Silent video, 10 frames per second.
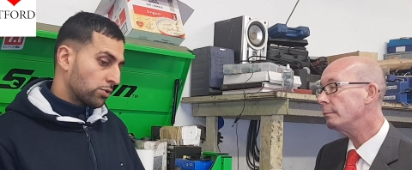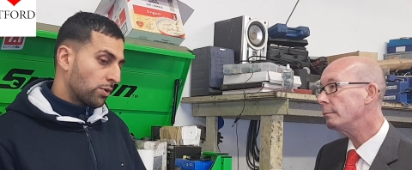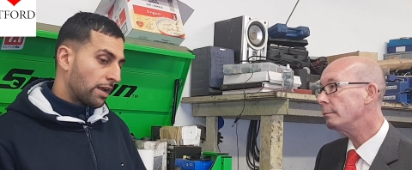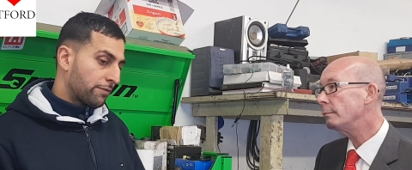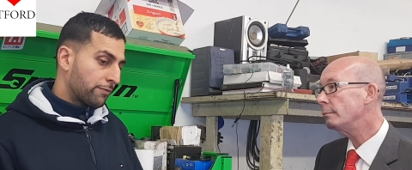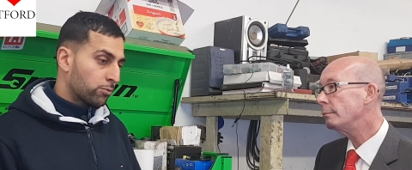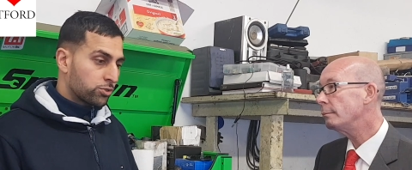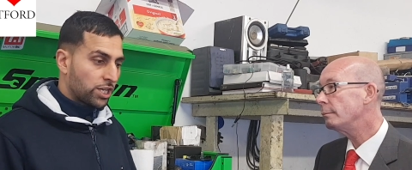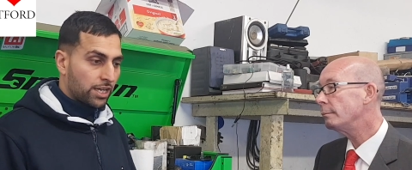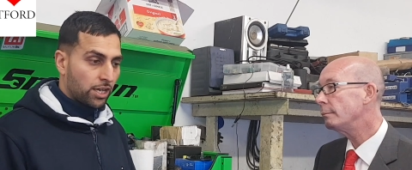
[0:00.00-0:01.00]
Speaker 1: do a full
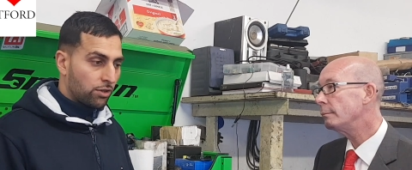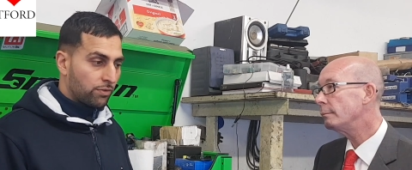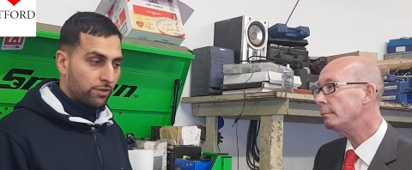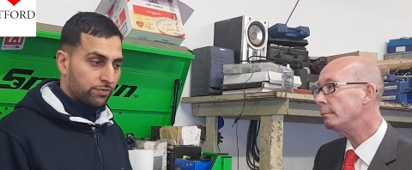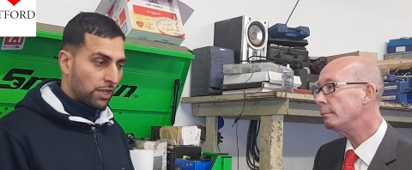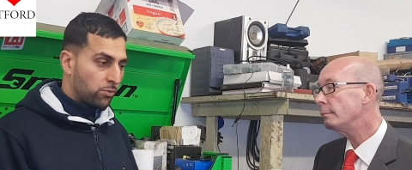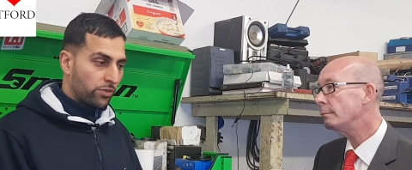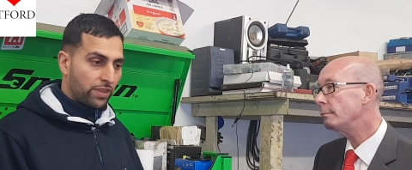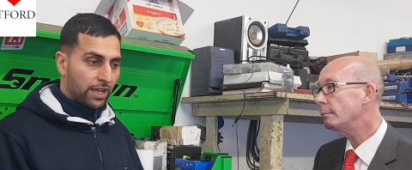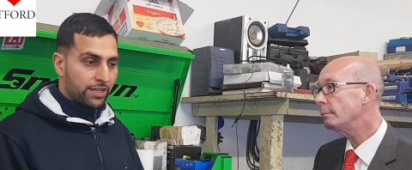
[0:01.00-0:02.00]
check over if they
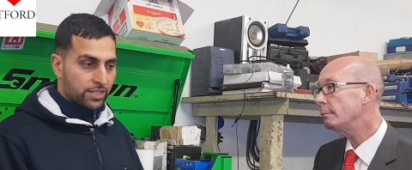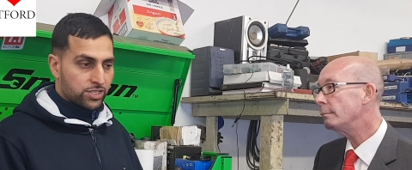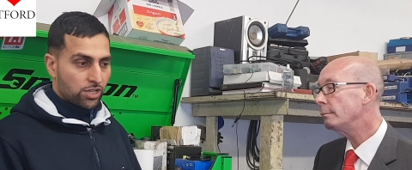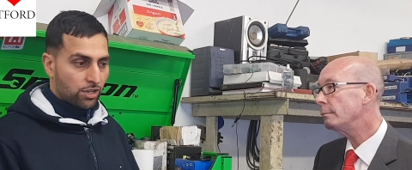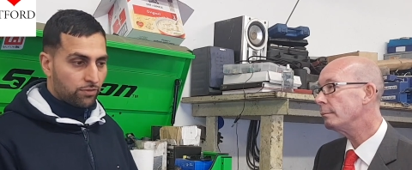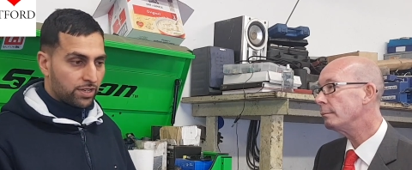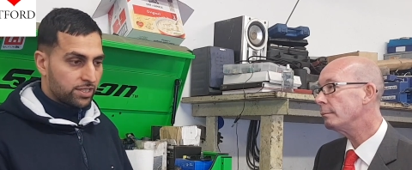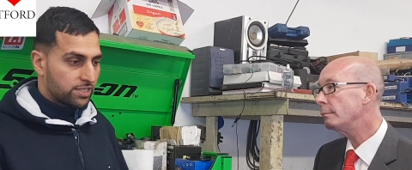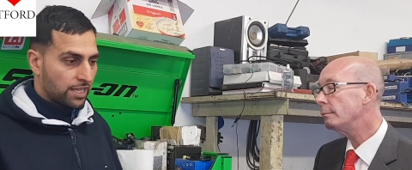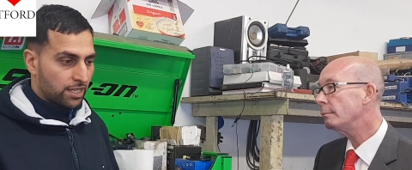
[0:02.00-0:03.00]
want that in the
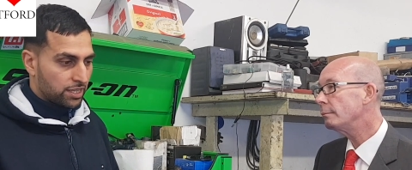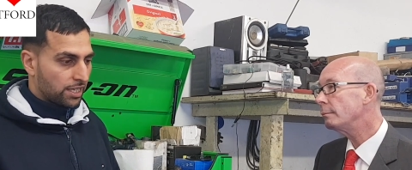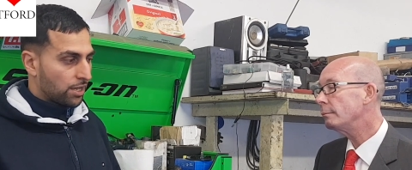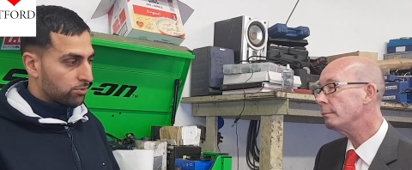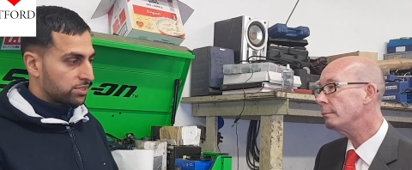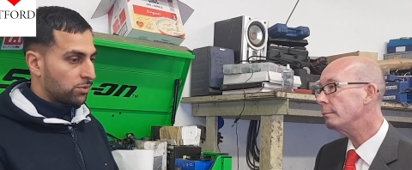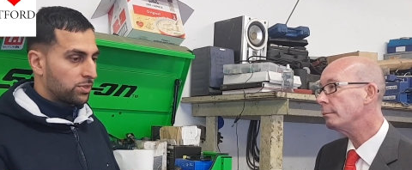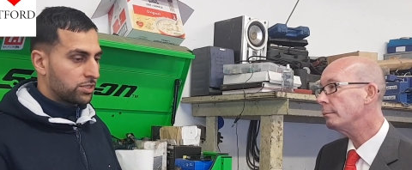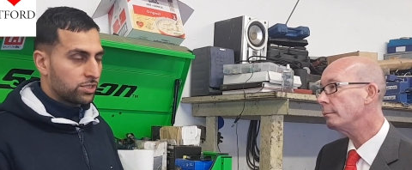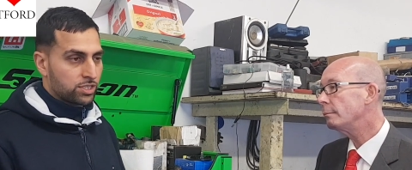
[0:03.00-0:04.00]
service. Anything else that
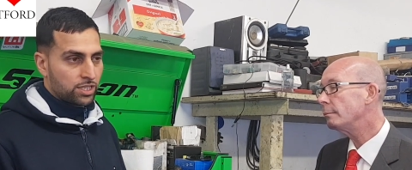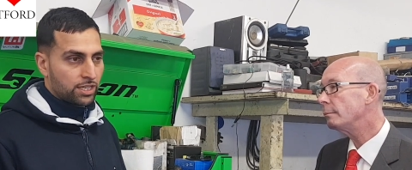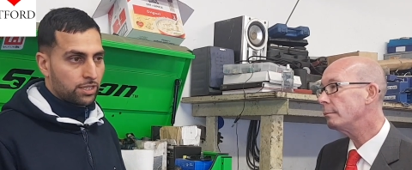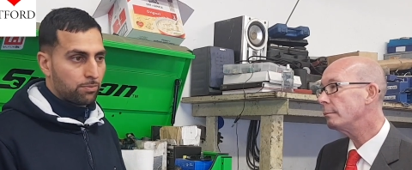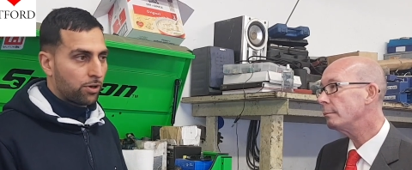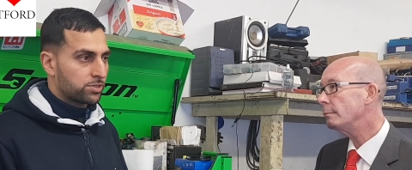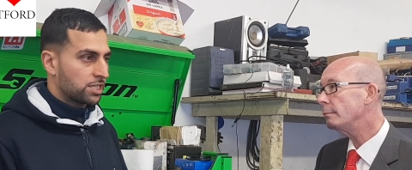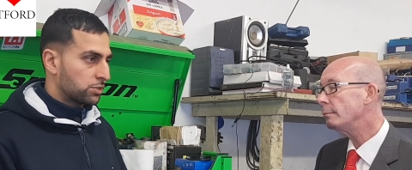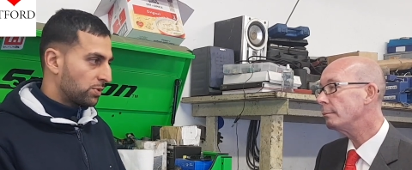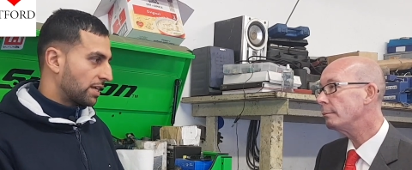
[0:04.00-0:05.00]
we do see in the
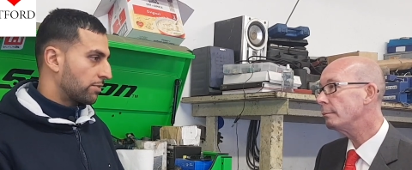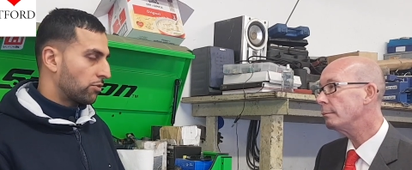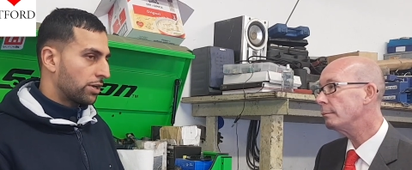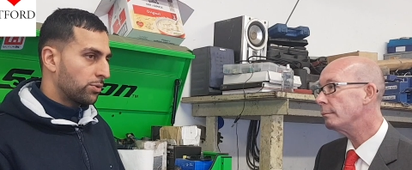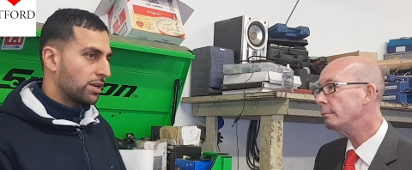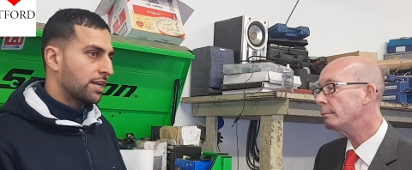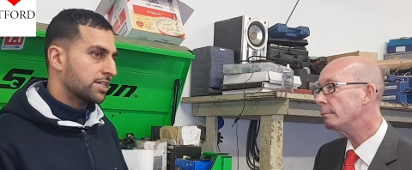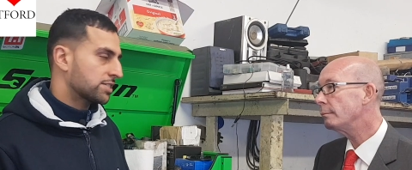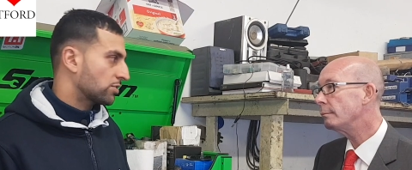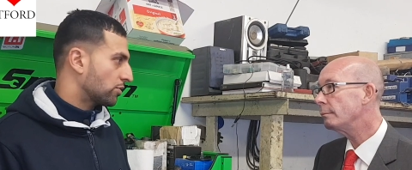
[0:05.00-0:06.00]
process, we can write you a
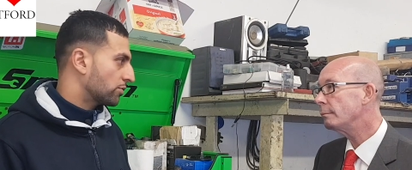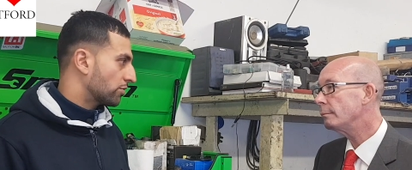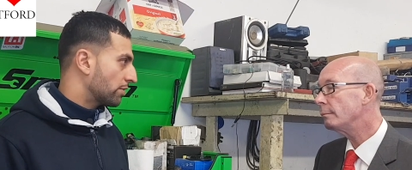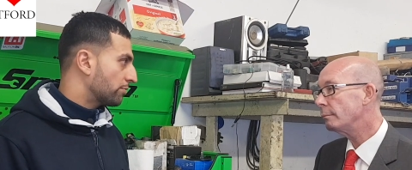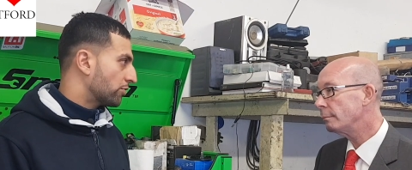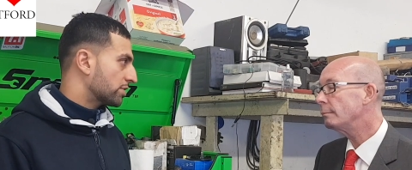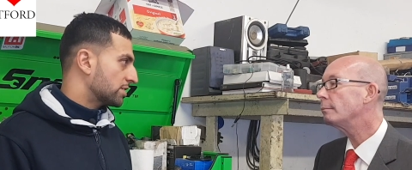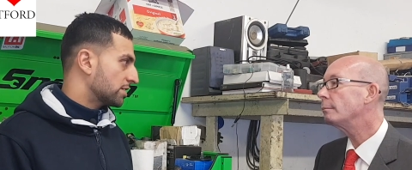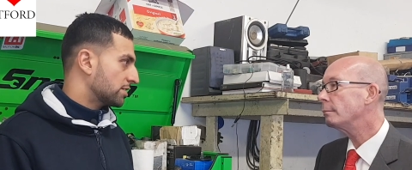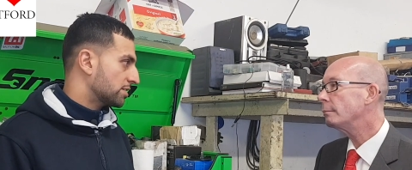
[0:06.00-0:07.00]
list
Speaker 2: on your
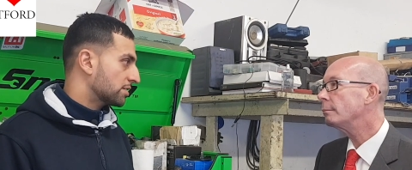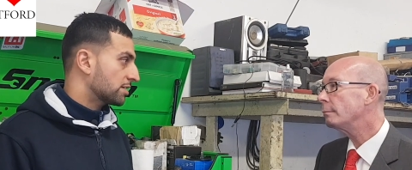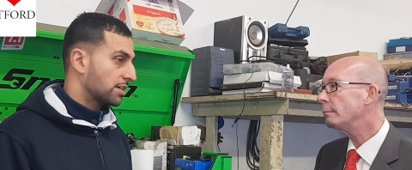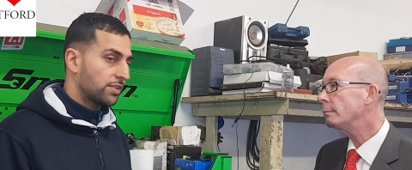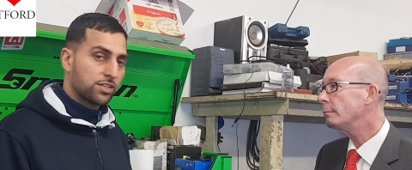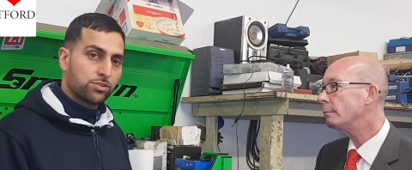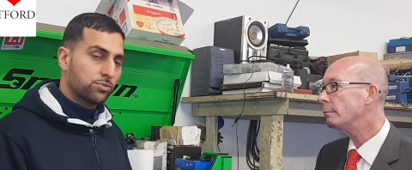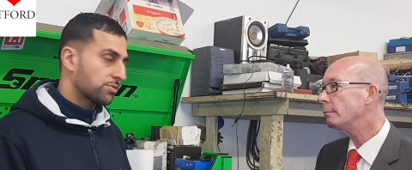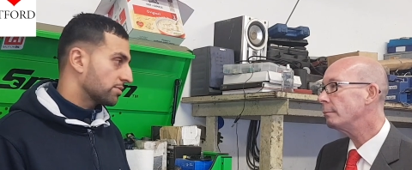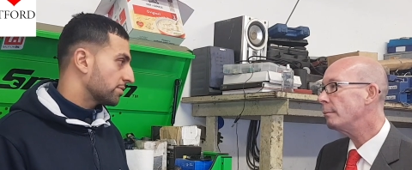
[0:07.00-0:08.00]
invoices, and that's
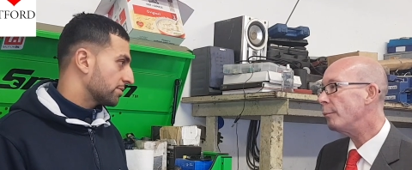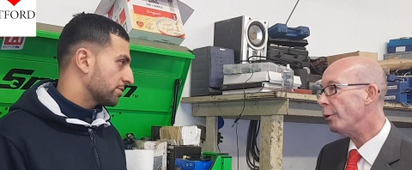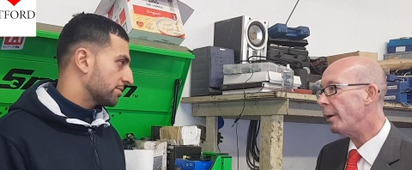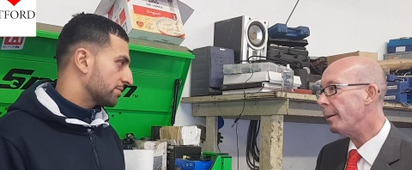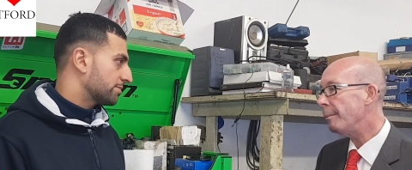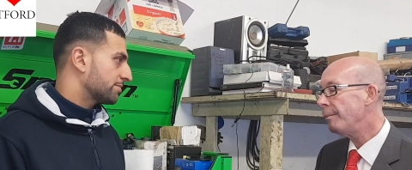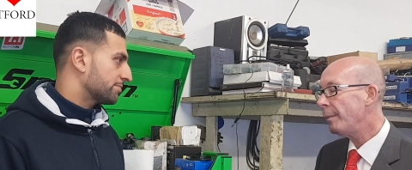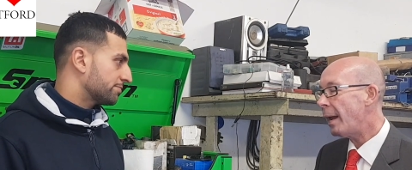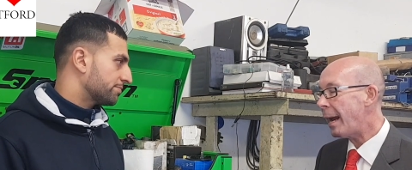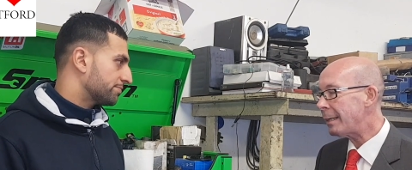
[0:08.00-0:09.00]
all. Brilliant,
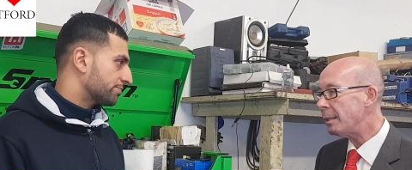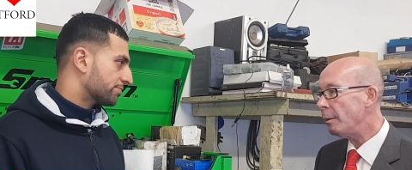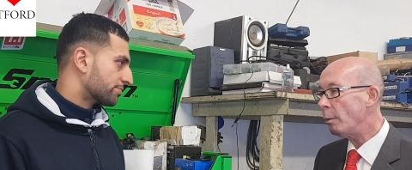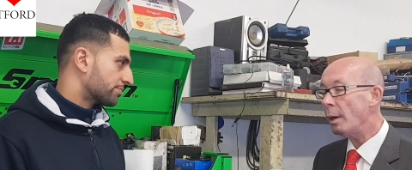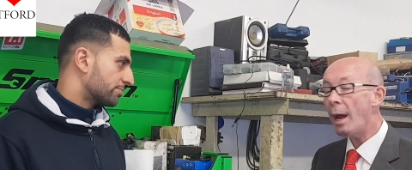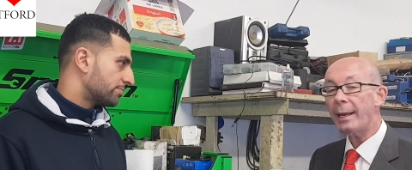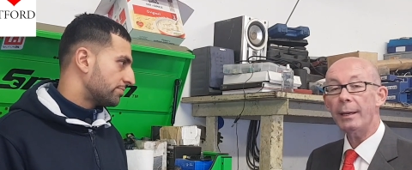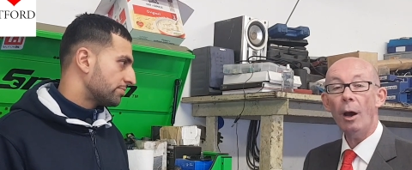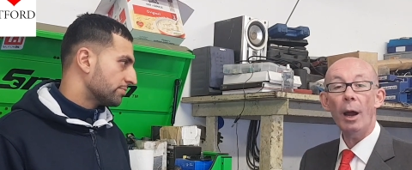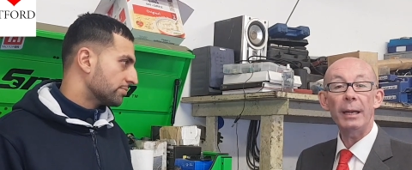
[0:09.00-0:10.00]
excellent. Well, I can
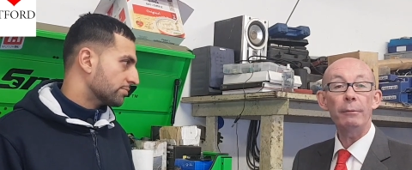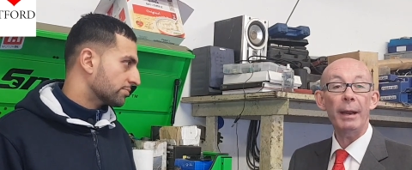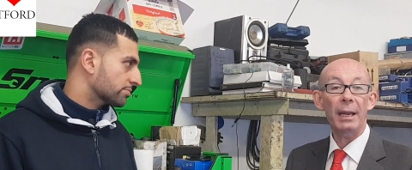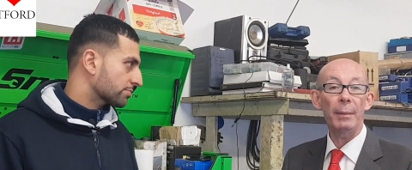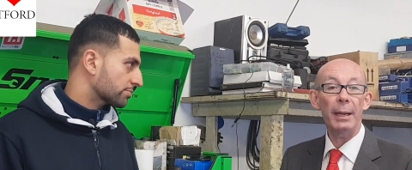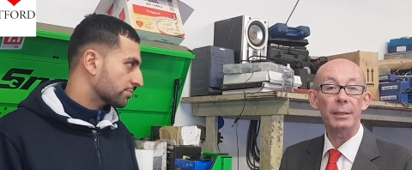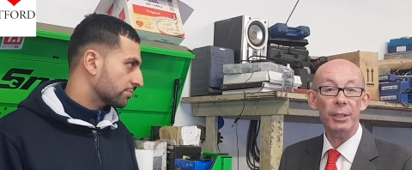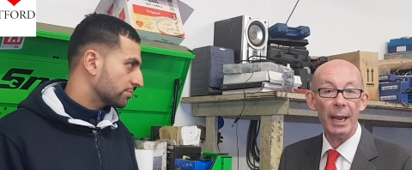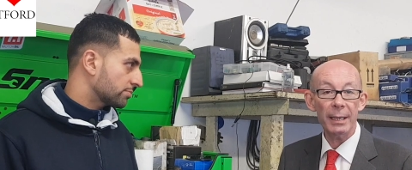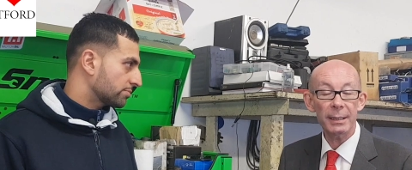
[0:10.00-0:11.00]
highly recommend
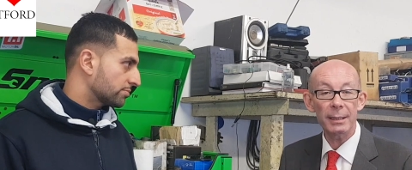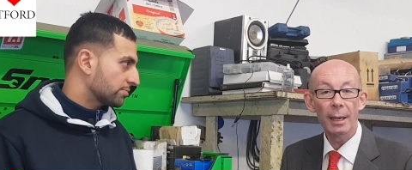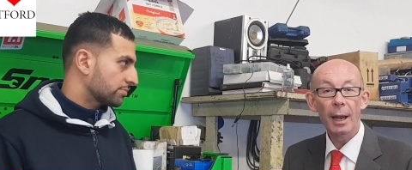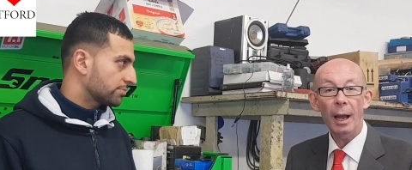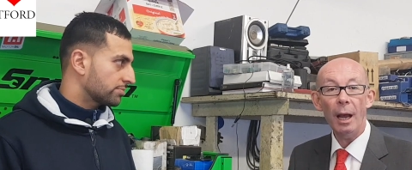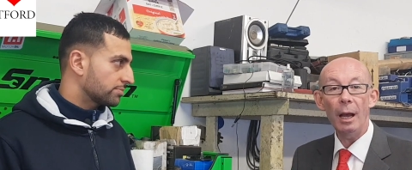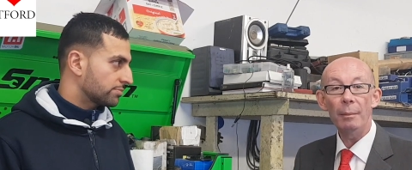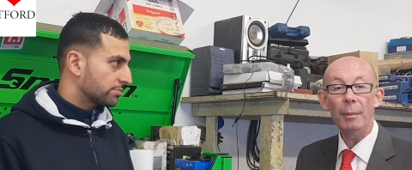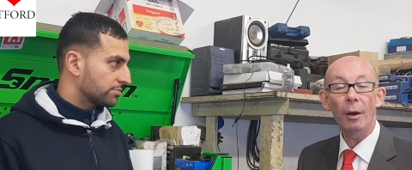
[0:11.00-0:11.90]
Jaz. Um,